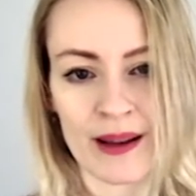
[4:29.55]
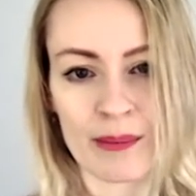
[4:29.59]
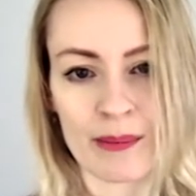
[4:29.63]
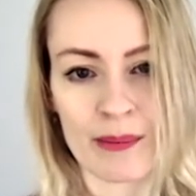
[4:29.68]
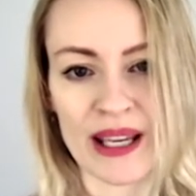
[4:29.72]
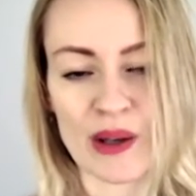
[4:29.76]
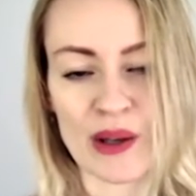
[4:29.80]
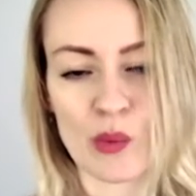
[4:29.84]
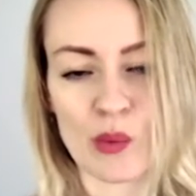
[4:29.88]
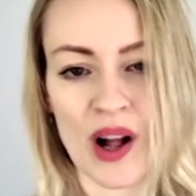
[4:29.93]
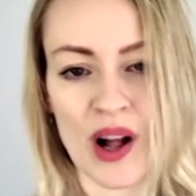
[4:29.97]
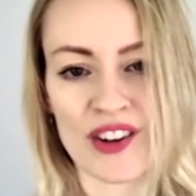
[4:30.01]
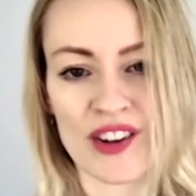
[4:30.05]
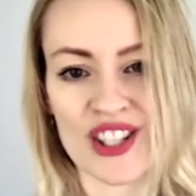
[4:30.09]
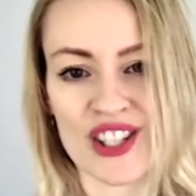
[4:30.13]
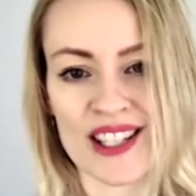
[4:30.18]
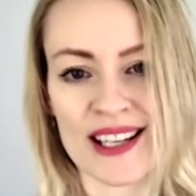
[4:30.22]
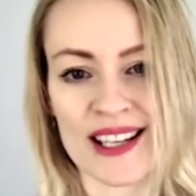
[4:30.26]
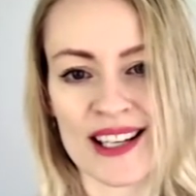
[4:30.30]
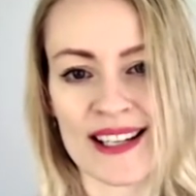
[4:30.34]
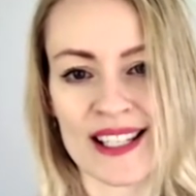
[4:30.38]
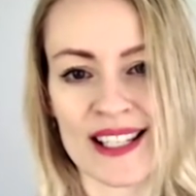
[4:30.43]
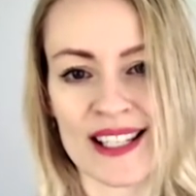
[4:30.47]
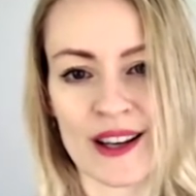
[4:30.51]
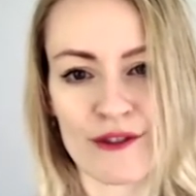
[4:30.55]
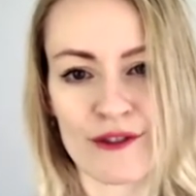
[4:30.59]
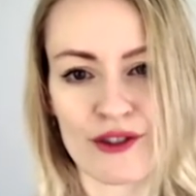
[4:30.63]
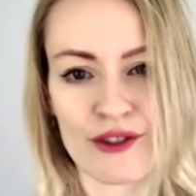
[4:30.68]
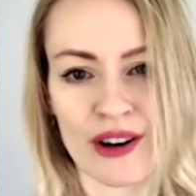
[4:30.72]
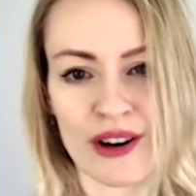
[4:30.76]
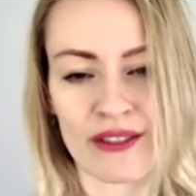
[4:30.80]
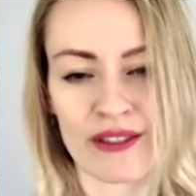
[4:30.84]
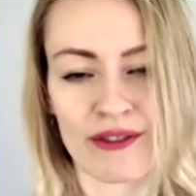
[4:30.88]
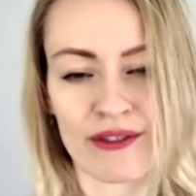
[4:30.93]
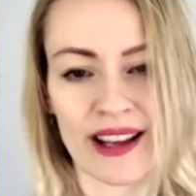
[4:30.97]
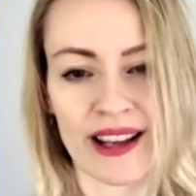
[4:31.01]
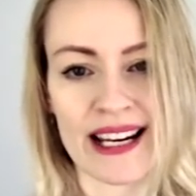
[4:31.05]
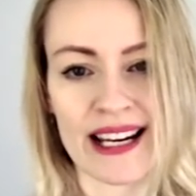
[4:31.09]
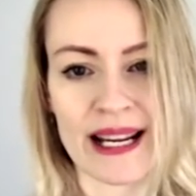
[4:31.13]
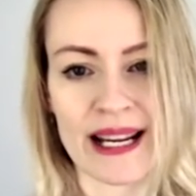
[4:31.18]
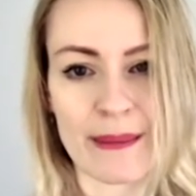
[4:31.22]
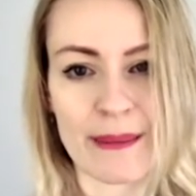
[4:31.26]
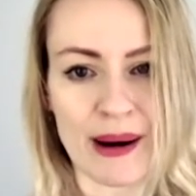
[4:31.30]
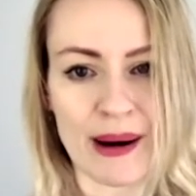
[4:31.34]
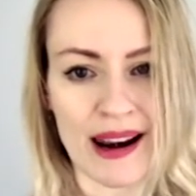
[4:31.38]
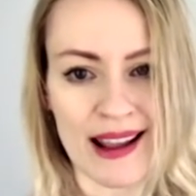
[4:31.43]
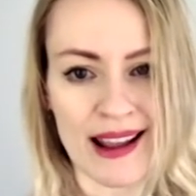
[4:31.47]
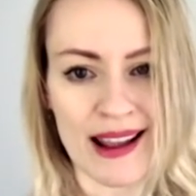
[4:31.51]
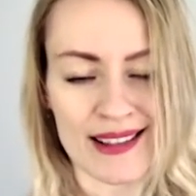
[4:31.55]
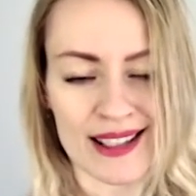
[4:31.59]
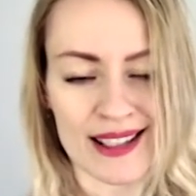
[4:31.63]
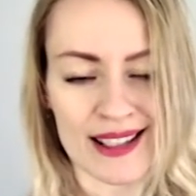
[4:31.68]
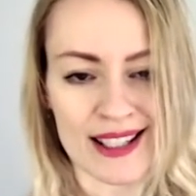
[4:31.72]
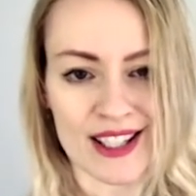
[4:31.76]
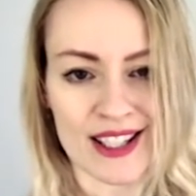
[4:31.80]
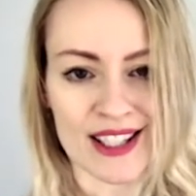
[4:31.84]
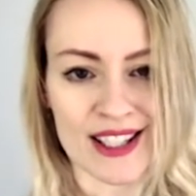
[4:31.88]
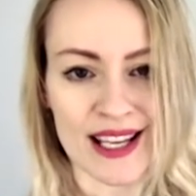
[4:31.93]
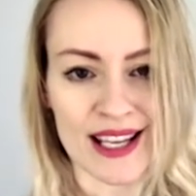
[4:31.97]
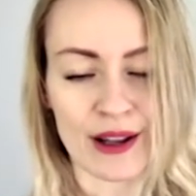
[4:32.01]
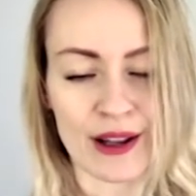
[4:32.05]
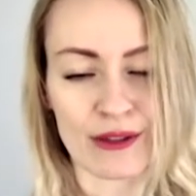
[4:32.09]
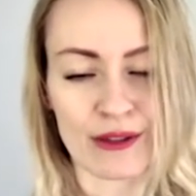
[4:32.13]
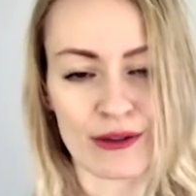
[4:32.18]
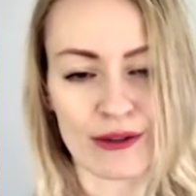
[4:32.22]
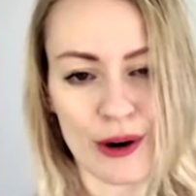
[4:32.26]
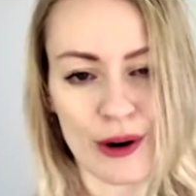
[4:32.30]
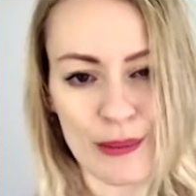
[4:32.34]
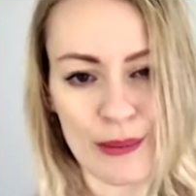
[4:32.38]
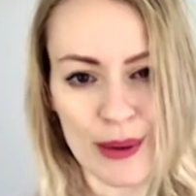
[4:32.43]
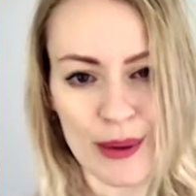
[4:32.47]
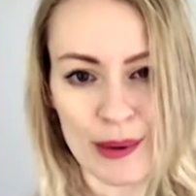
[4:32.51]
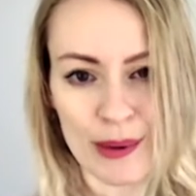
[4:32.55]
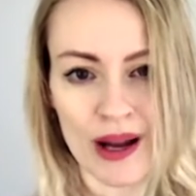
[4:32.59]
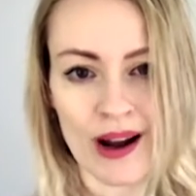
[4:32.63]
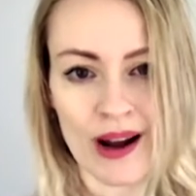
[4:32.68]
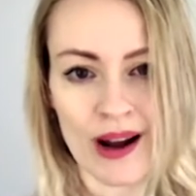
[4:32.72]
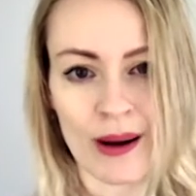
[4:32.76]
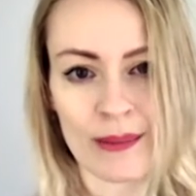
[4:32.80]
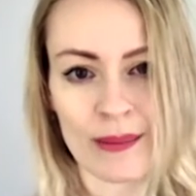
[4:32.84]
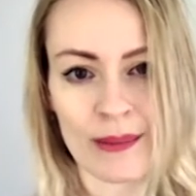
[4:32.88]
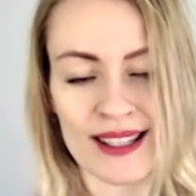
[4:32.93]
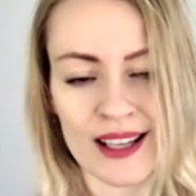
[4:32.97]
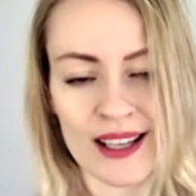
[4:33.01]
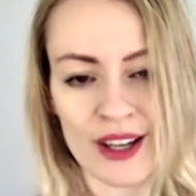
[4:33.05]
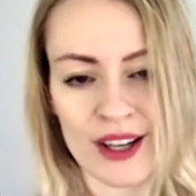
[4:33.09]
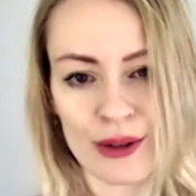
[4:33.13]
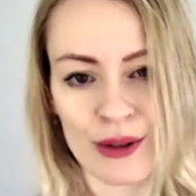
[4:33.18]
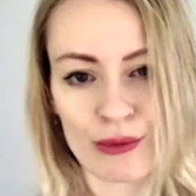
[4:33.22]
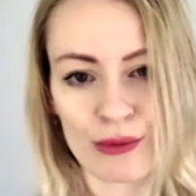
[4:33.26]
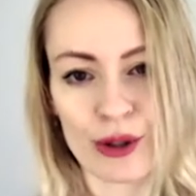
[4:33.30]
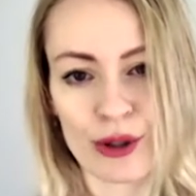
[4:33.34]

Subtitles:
Meanwhile, just days after unveiling plans to sail from the Bahamas,